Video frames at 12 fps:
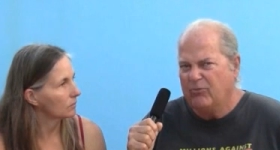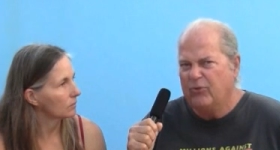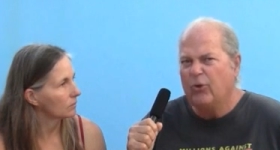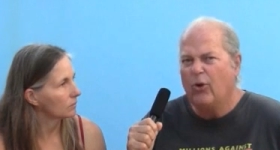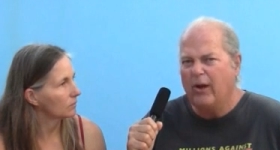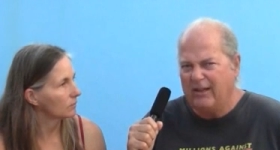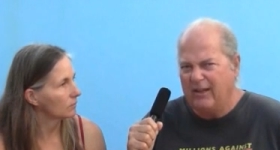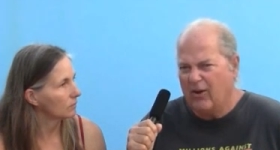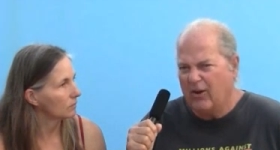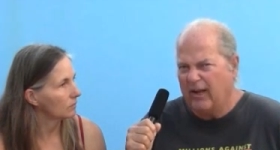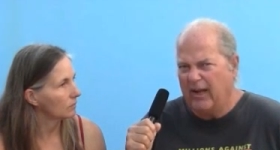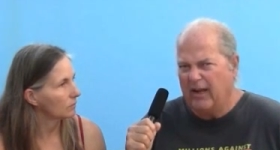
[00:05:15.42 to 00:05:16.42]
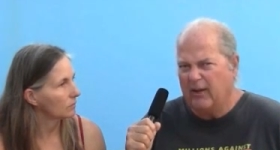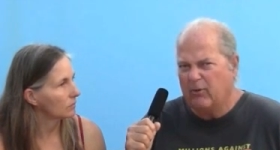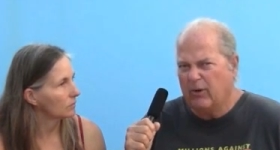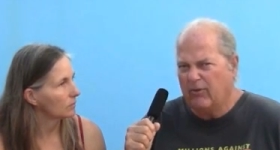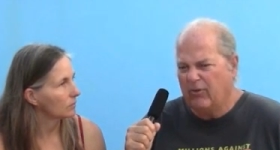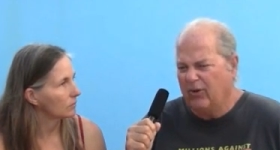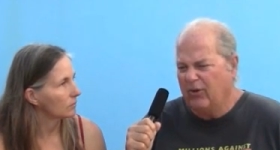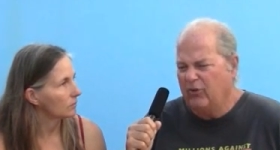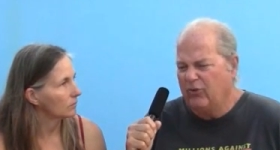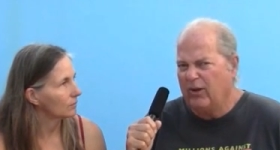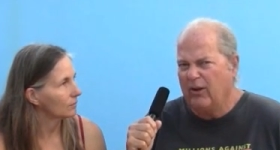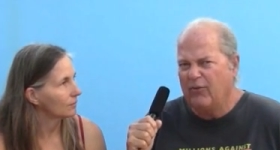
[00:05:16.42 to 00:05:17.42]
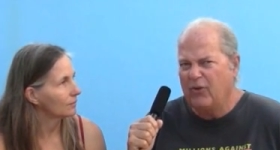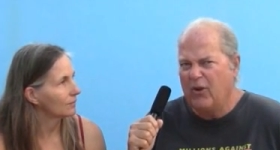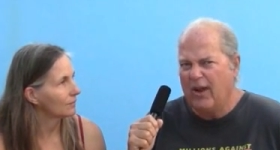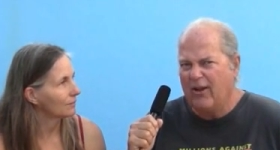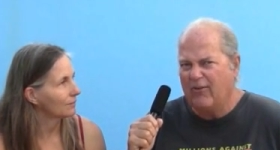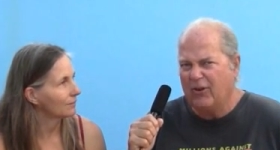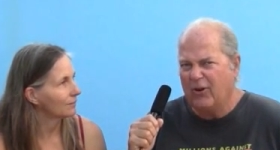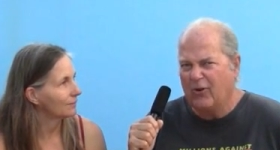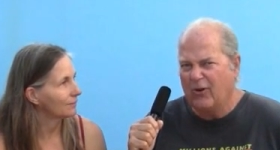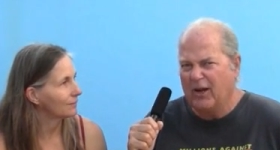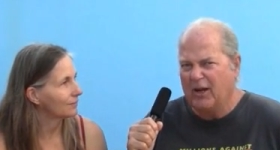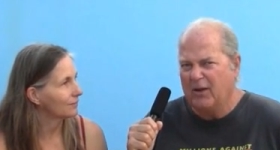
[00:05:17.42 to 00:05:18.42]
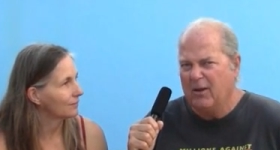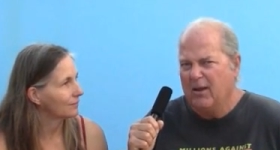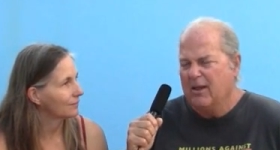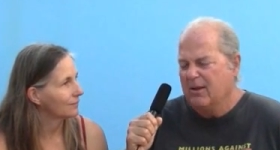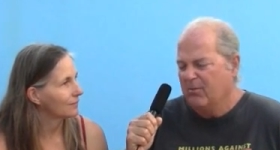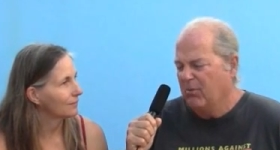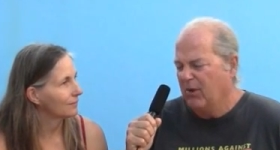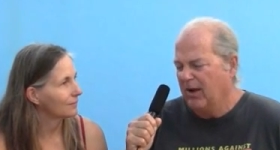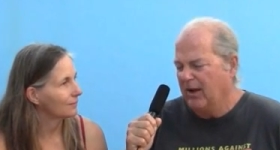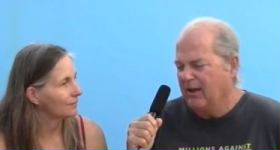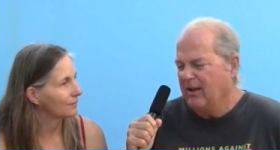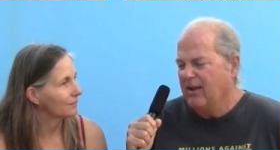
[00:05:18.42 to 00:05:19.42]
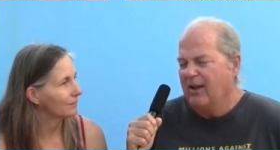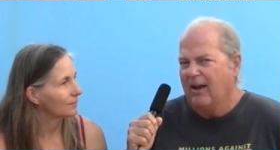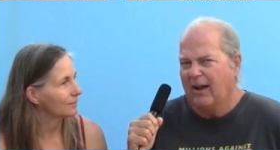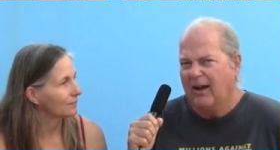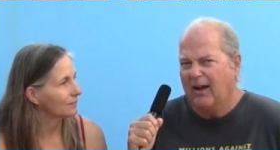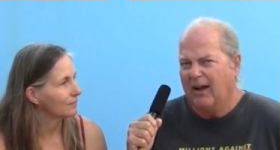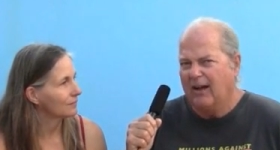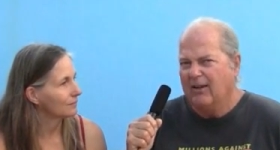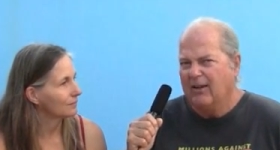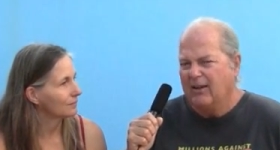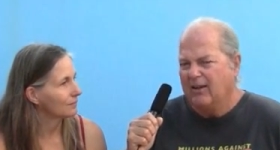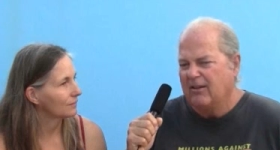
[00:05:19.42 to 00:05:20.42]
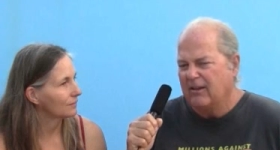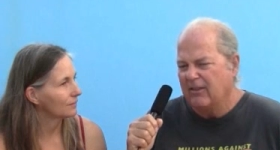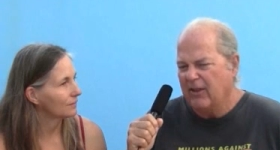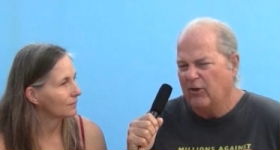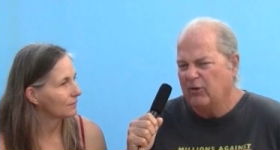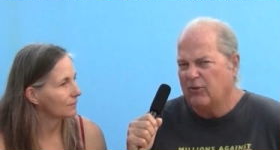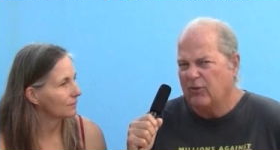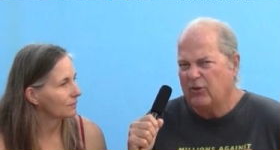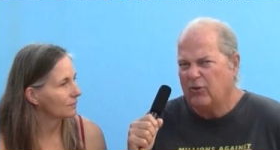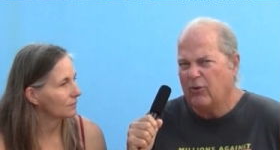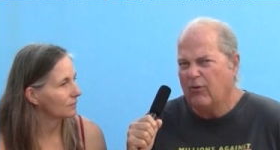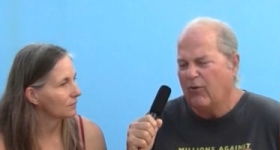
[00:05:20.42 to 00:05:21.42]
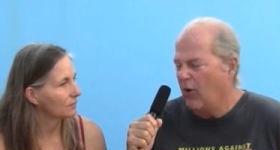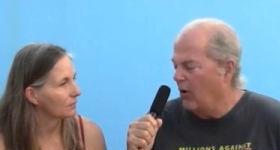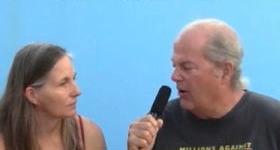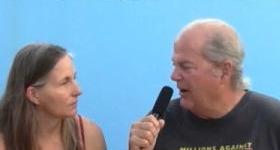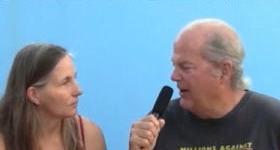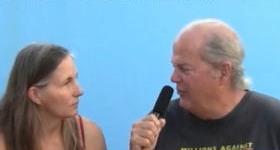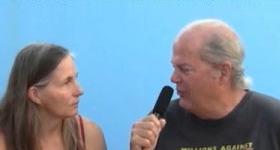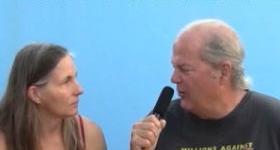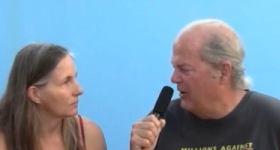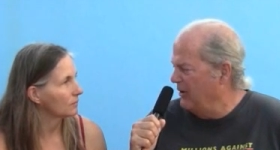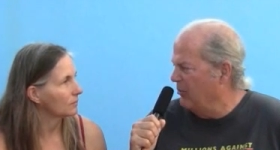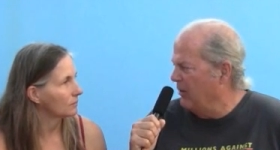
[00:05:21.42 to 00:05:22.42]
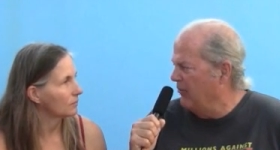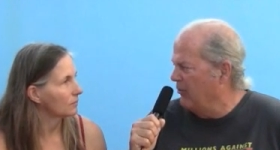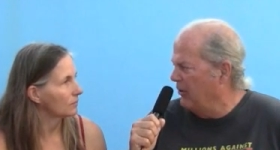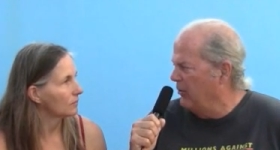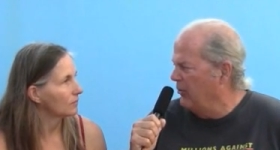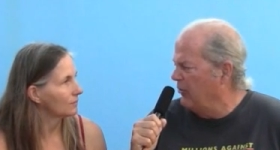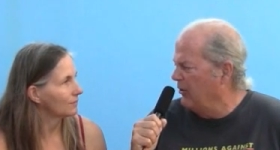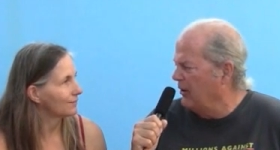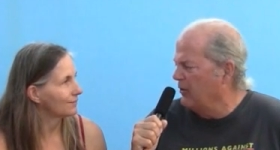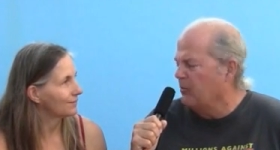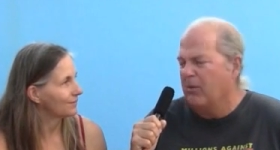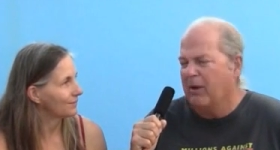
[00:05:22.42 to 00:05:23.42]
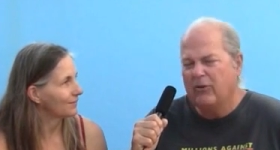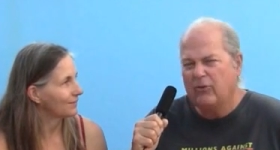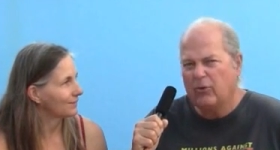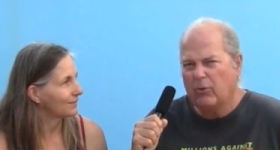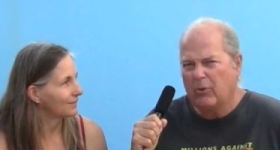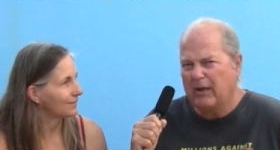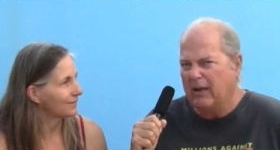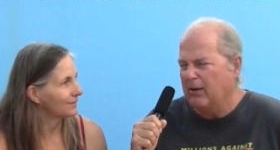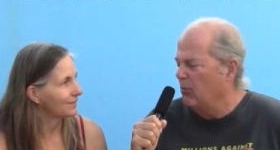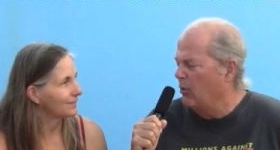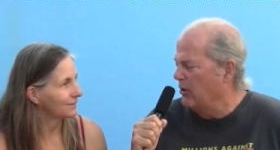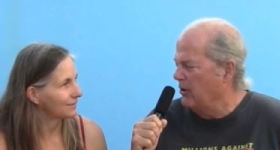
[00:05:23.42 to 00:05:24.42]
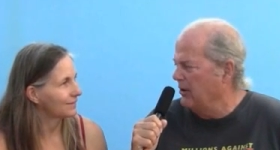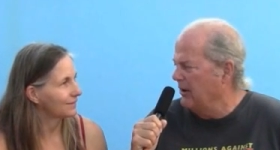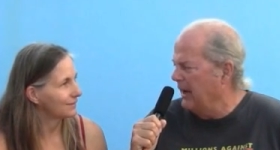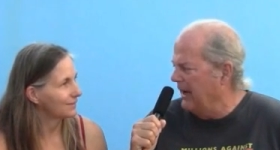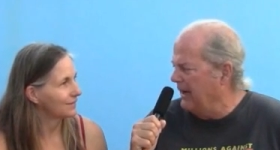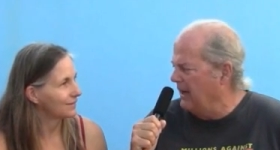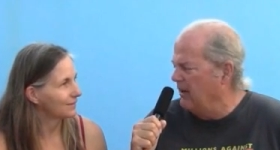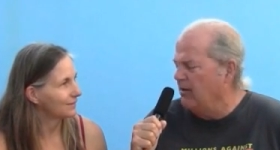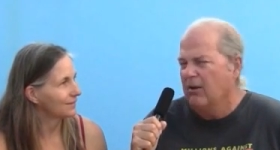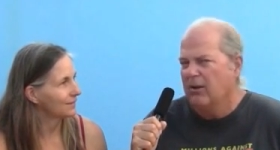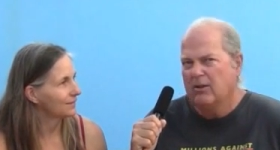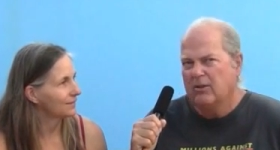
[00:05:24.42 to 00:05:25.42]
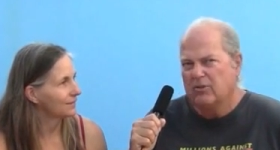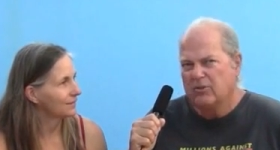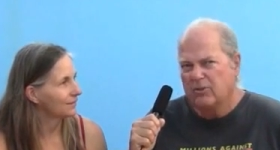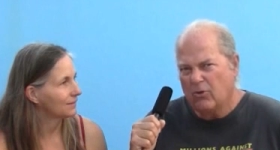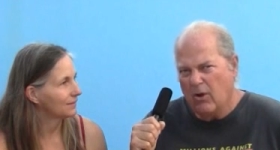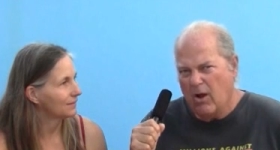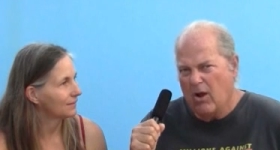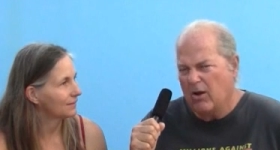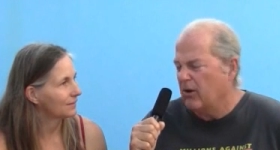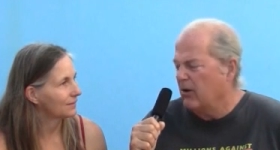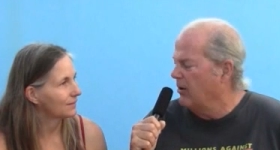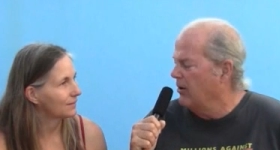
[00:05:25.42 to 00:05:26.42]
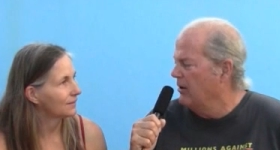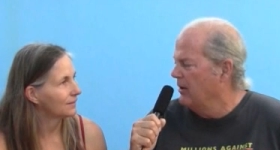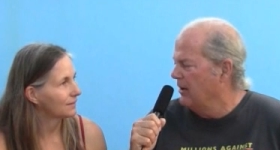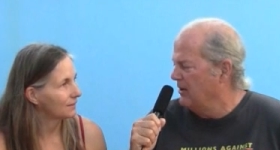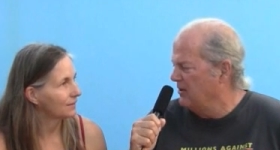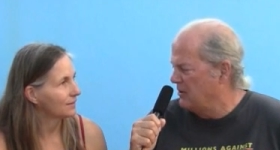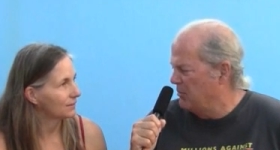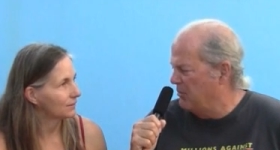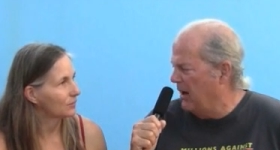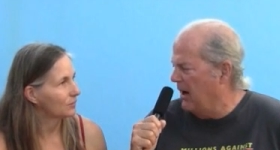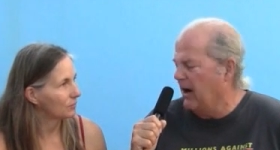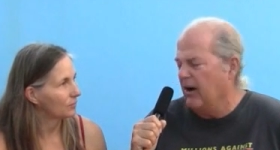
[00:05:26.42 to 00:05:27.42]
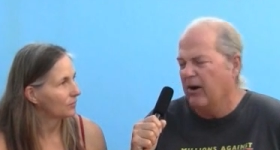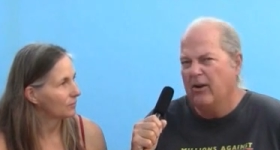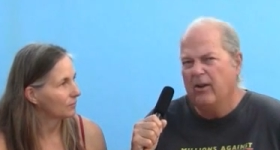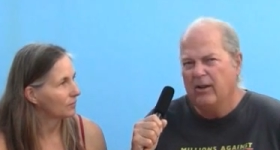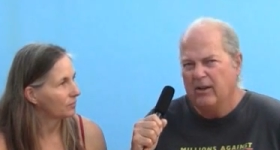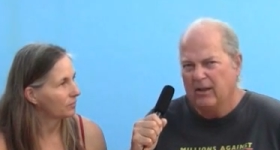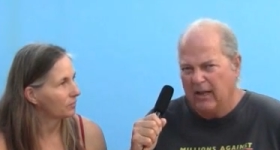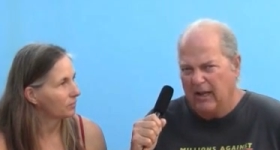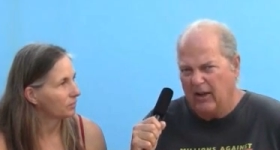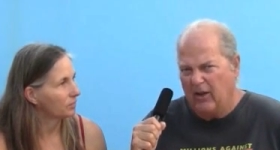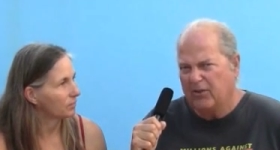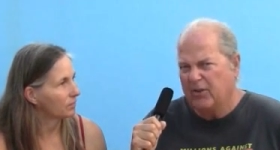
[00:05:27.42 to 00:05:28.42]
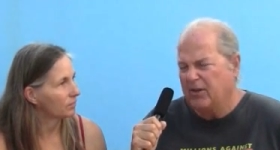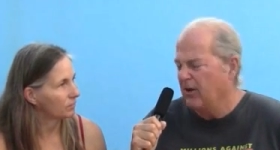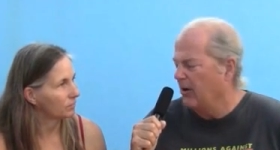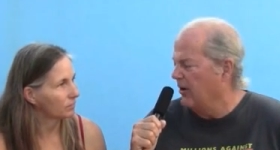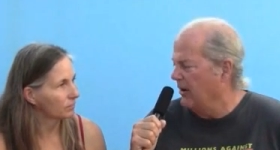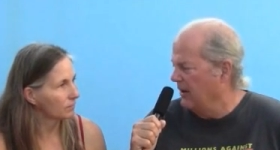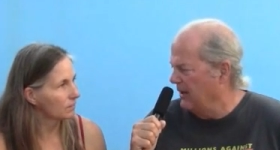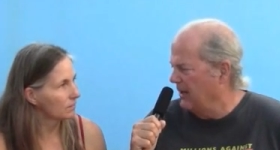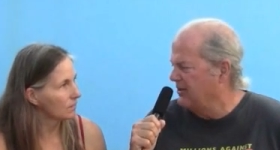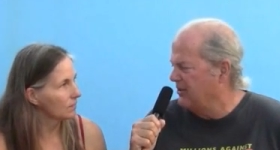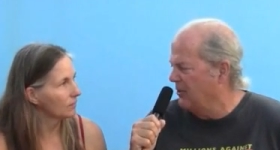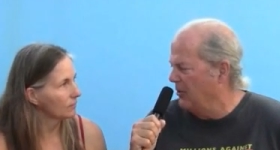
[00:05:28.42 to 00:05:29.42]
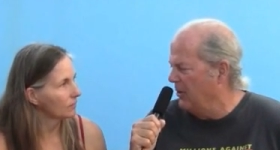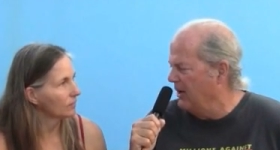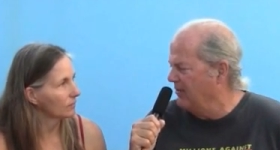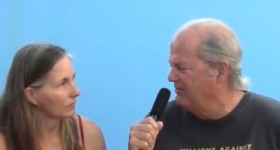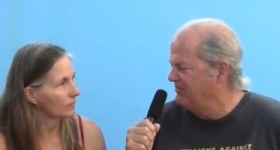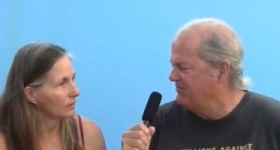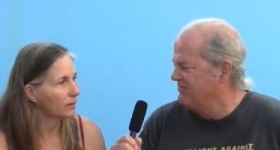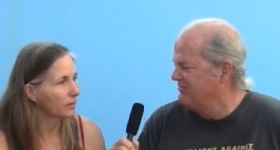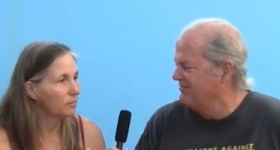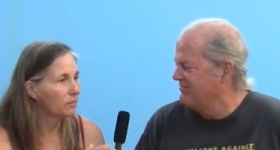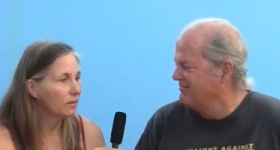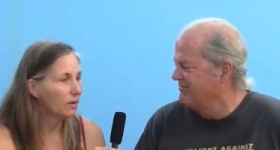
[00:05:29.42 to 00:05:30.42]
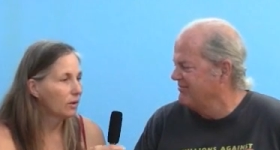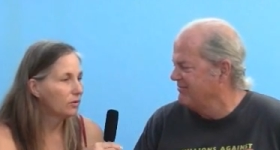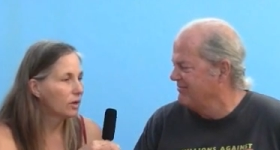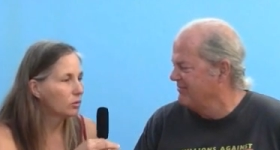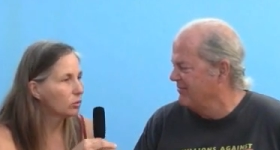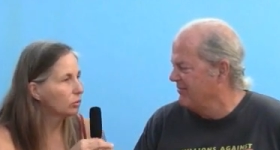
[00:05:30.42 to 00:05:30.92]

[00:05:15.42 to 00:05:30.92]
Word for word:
Speaker 1: join the organic revolution if you haven't already, but those of us who have already joined the revolution, let's make sure we get more united, stronger, inspired, healthier, and let's do it.
Speaker 2: Yeah. Not